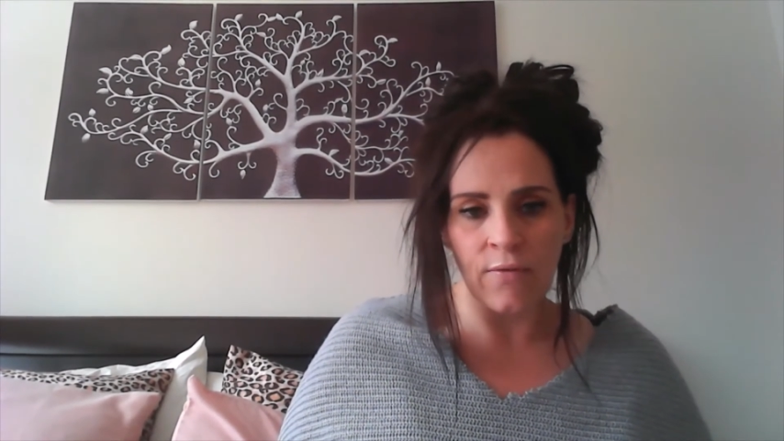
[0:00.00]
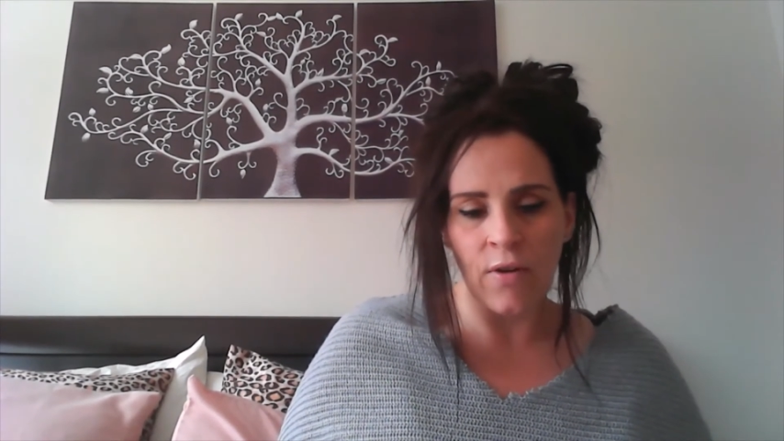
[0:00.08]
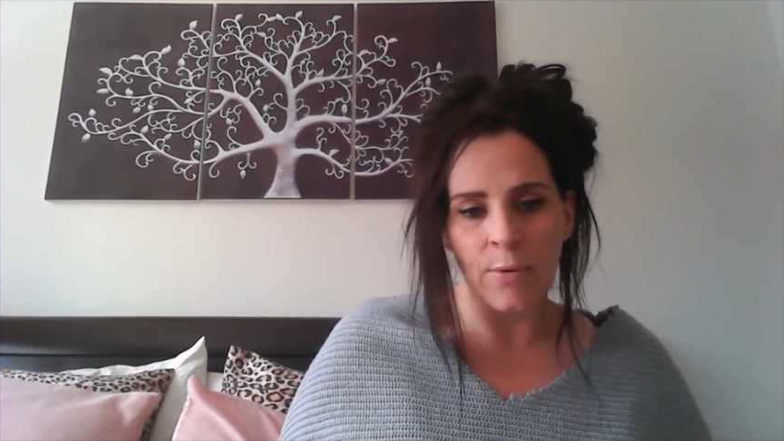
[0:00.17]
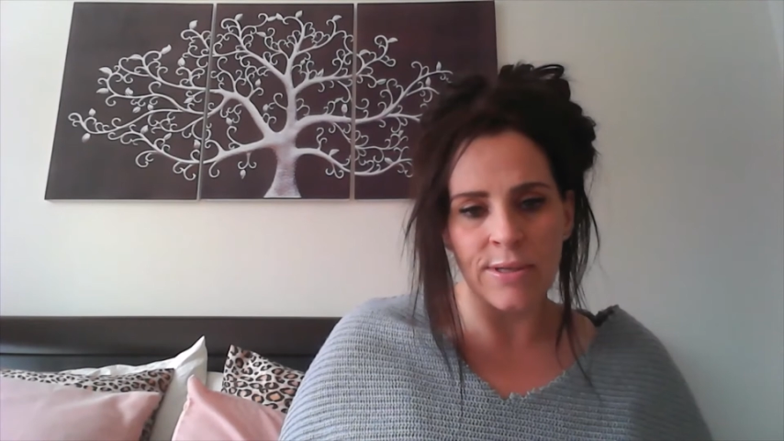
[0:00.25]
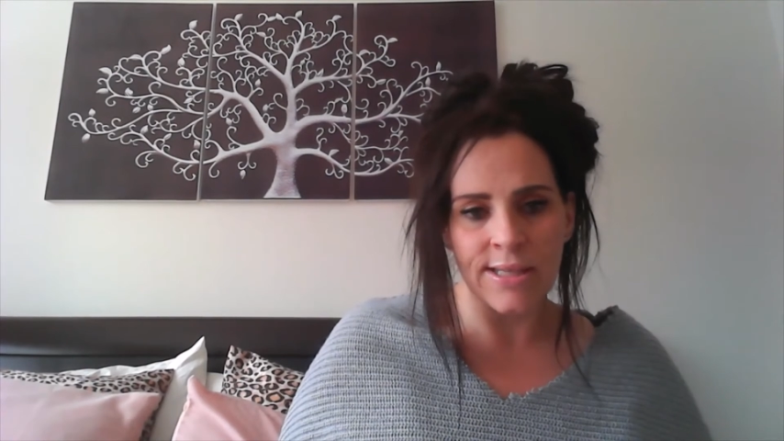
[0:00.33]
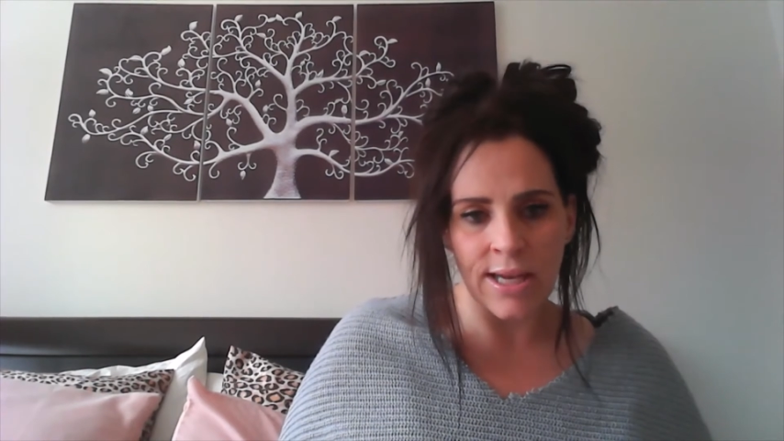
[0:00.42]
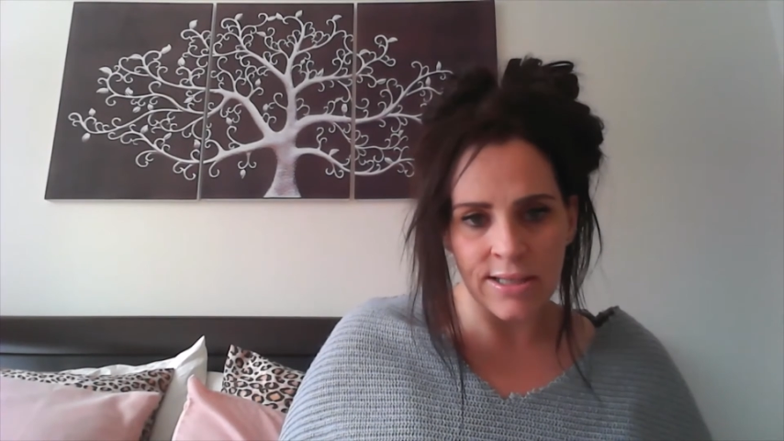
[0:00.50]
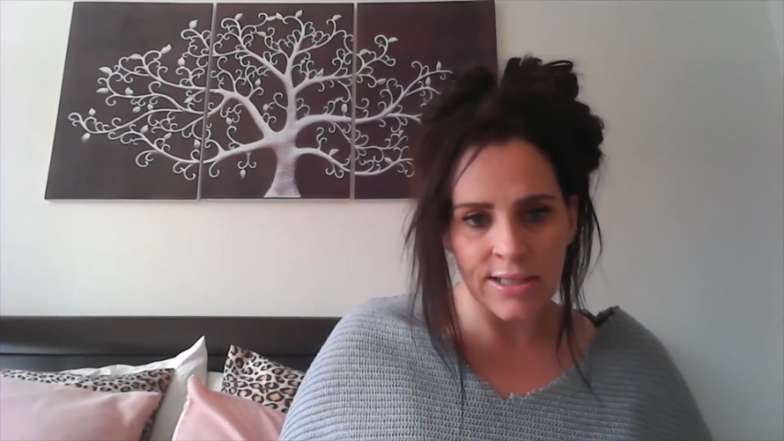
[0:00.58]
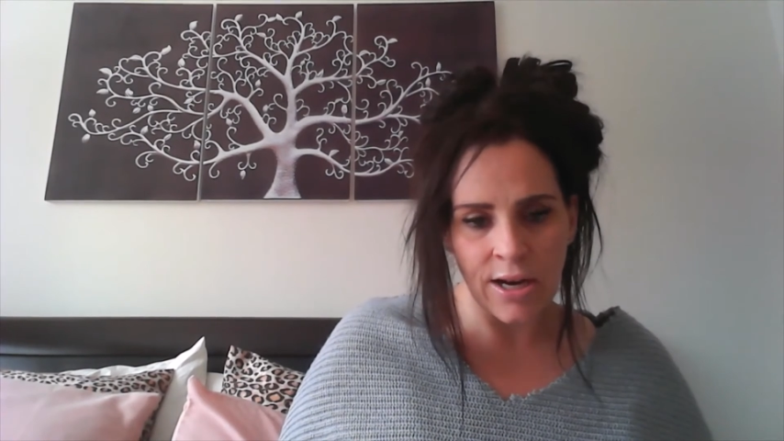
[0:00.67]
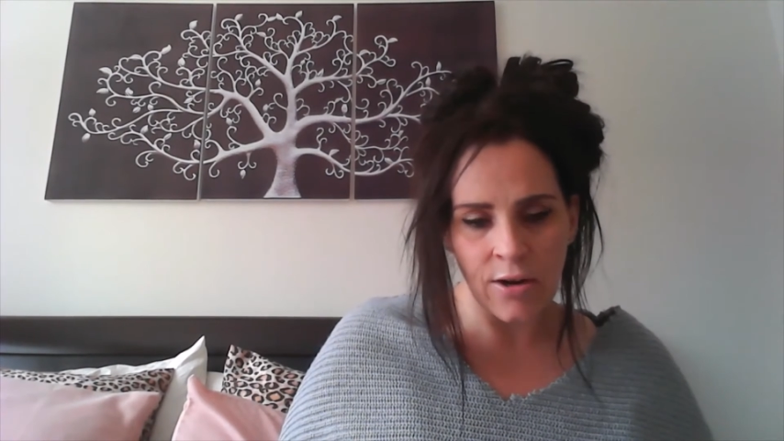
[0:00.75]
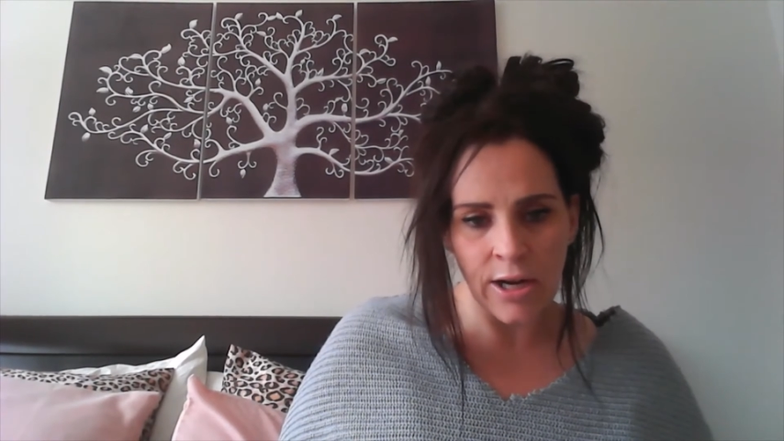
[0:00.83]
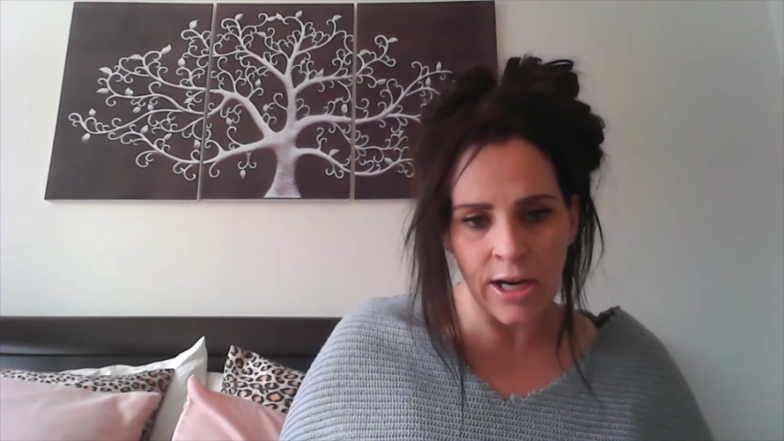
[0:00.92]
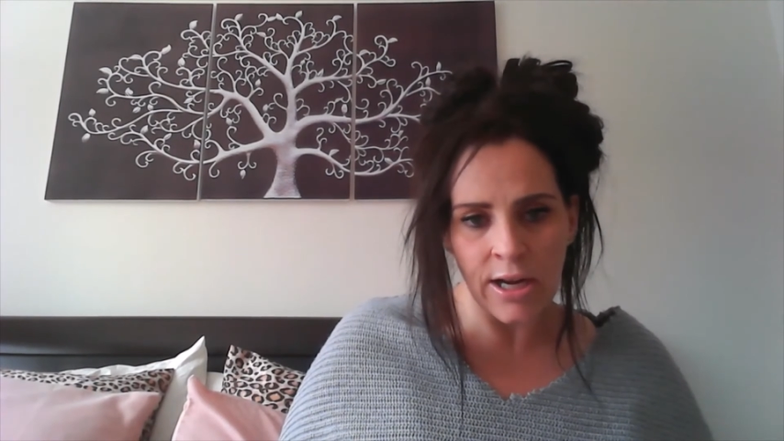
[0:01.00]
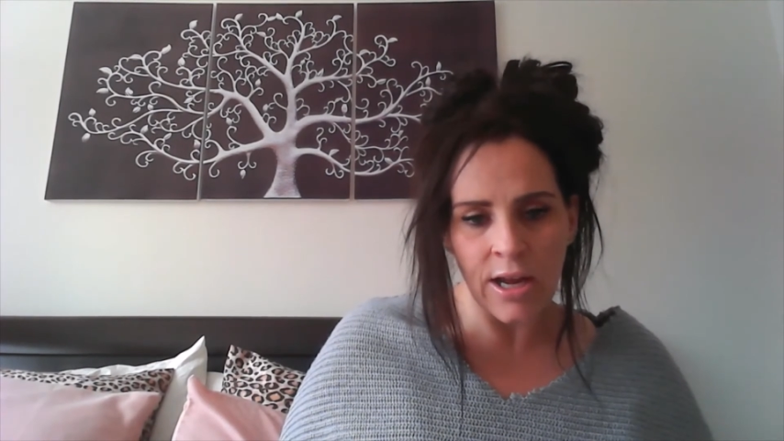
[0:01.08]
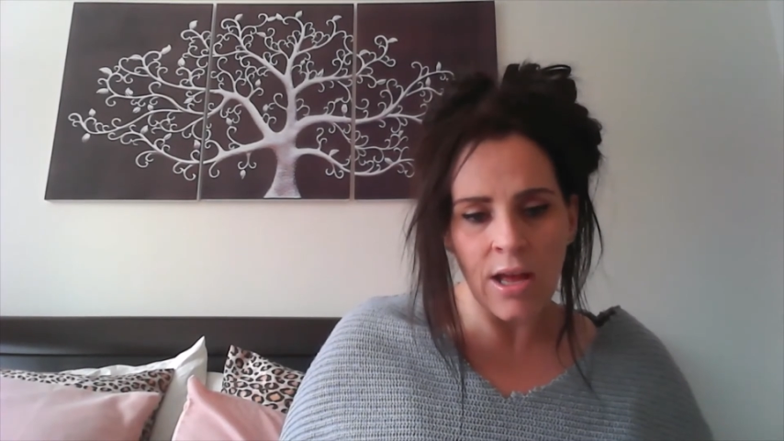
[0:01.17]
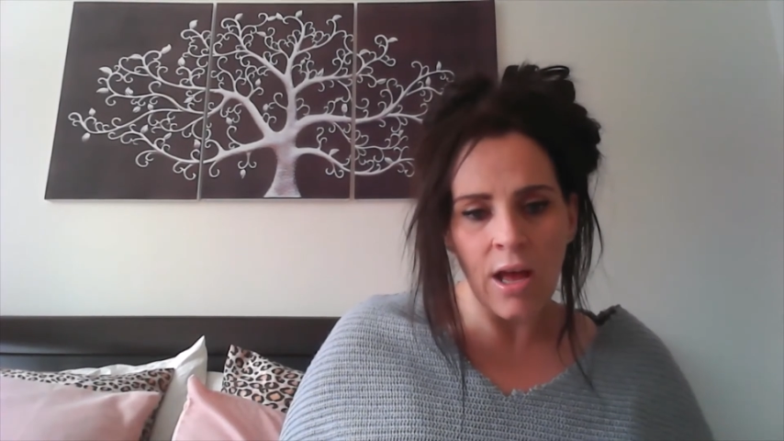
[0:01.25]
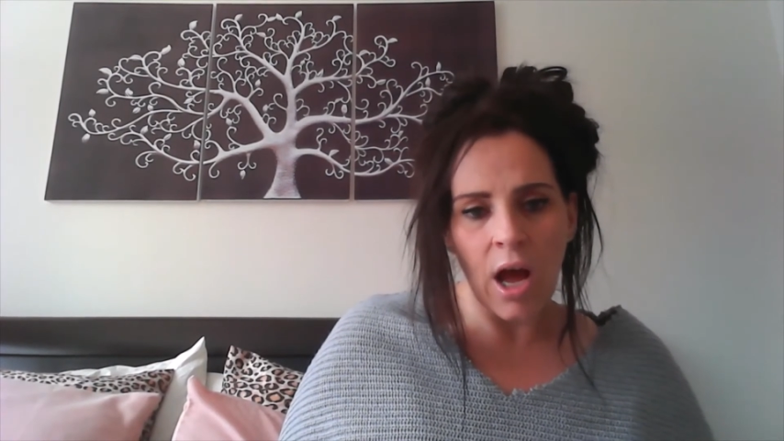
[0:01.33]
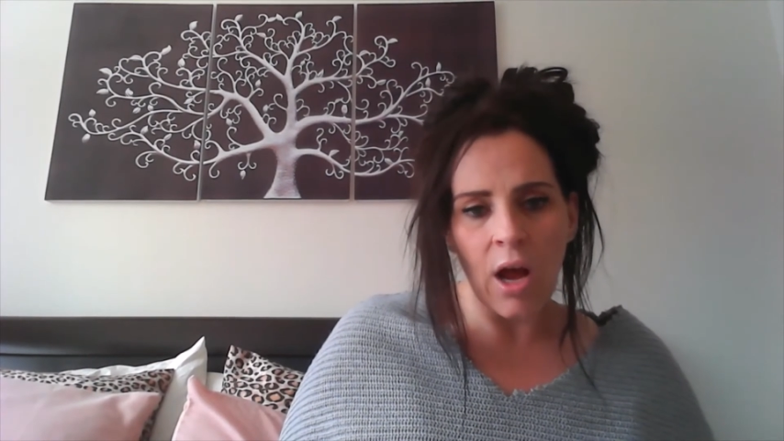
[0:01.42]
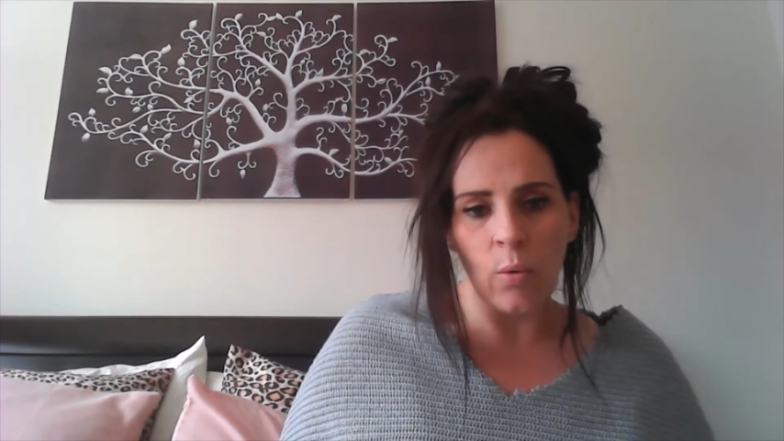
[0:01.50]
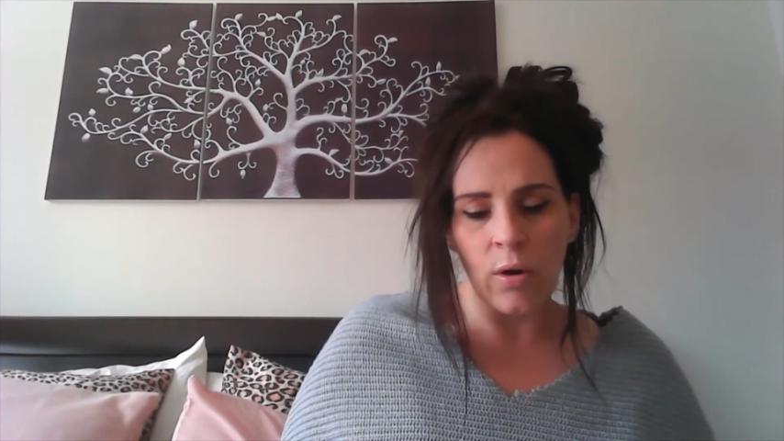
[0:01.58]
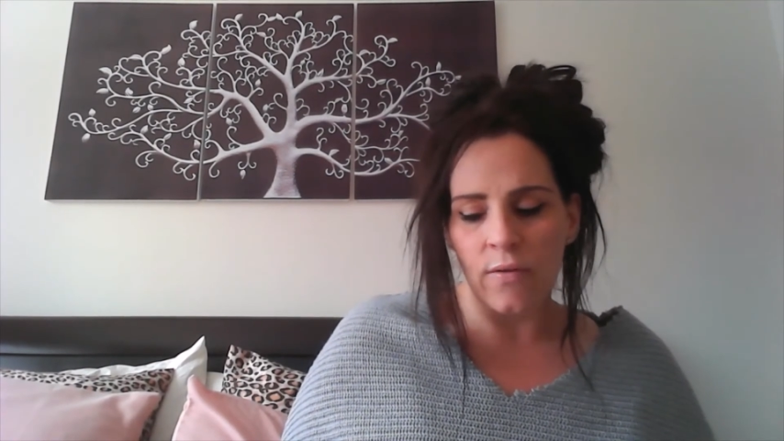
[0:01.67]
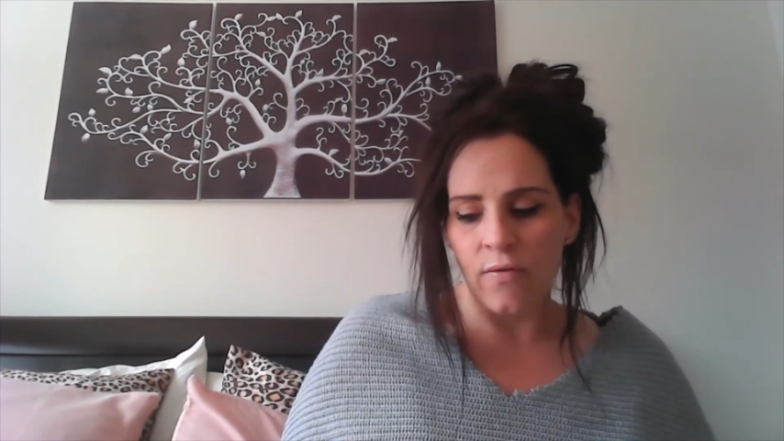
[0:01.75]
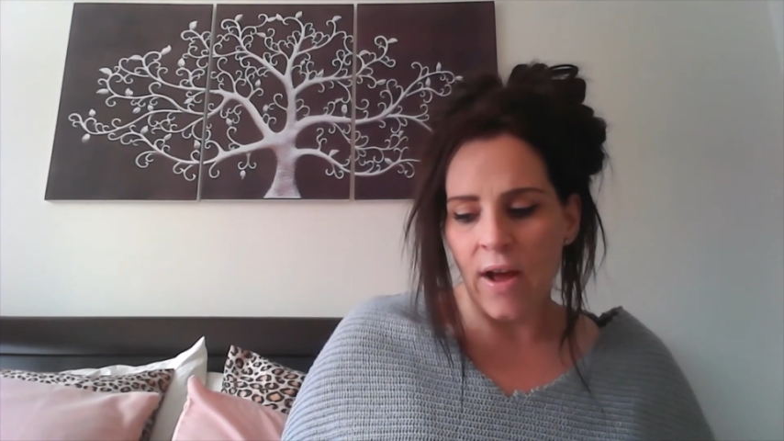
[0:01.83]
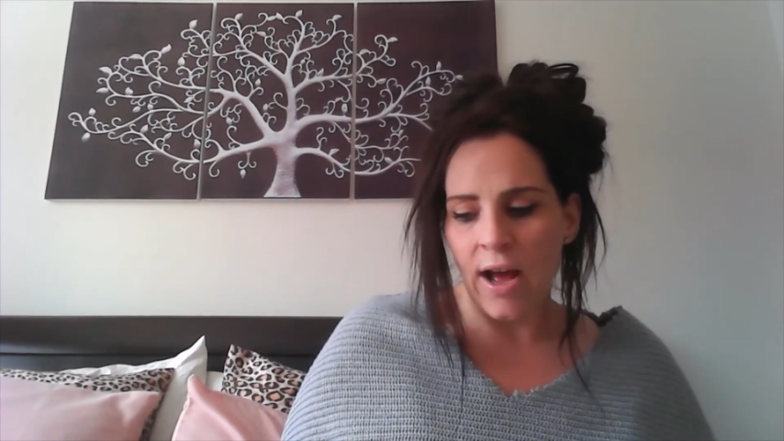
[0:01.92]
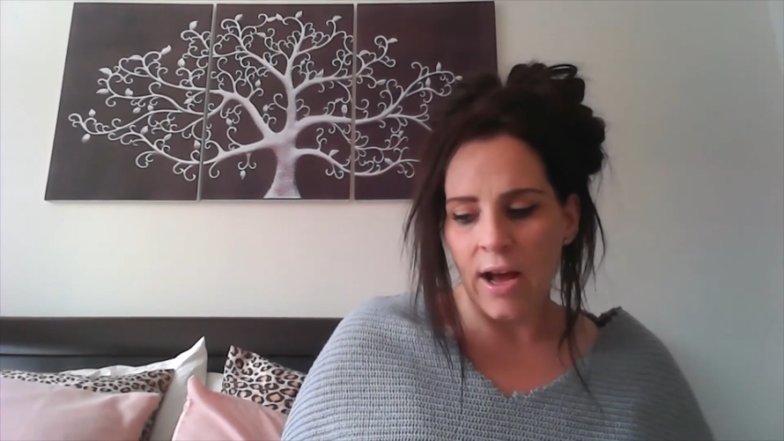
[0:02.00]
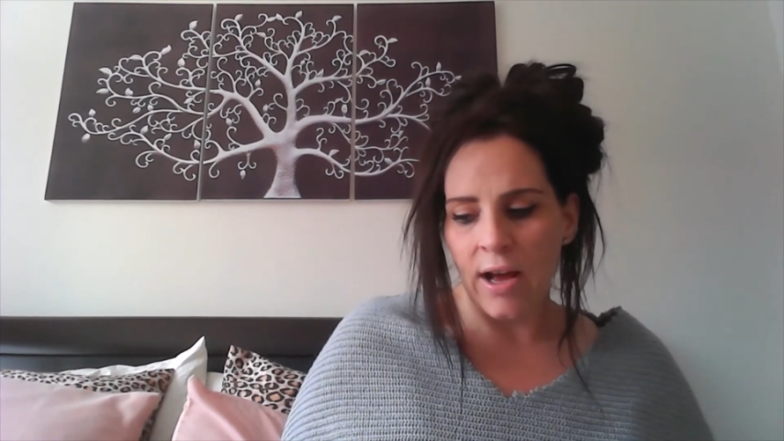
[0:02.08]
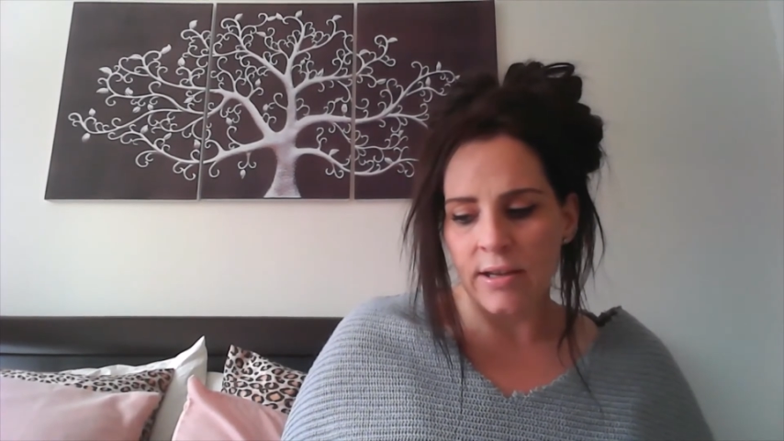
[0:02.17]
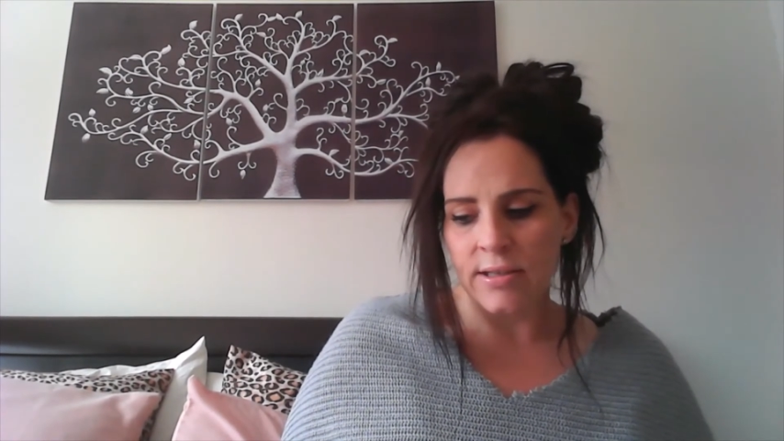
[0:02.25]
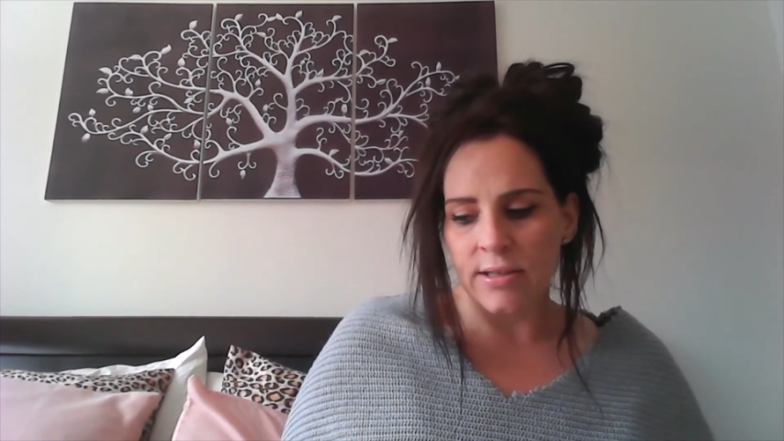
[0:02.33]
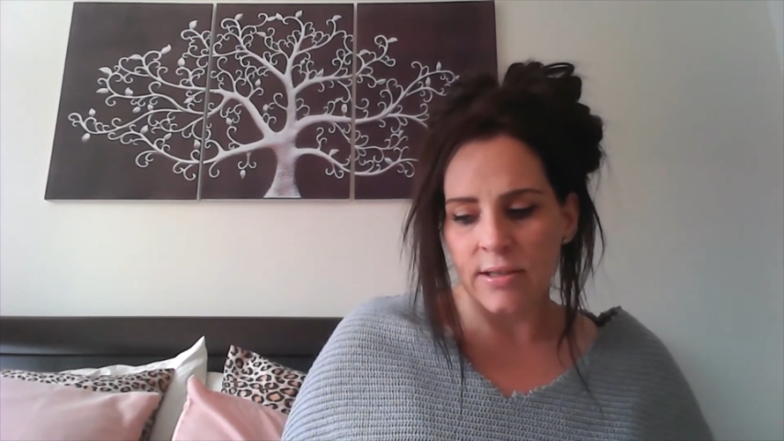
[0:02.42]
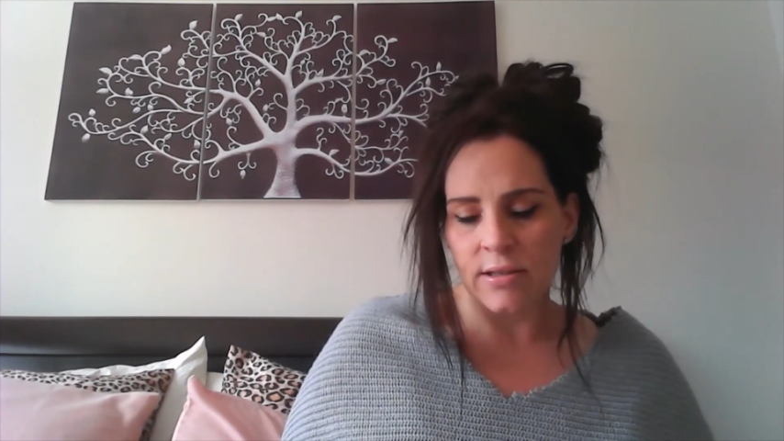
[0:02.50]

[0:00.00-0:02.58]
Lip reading: was sedentary, I would have had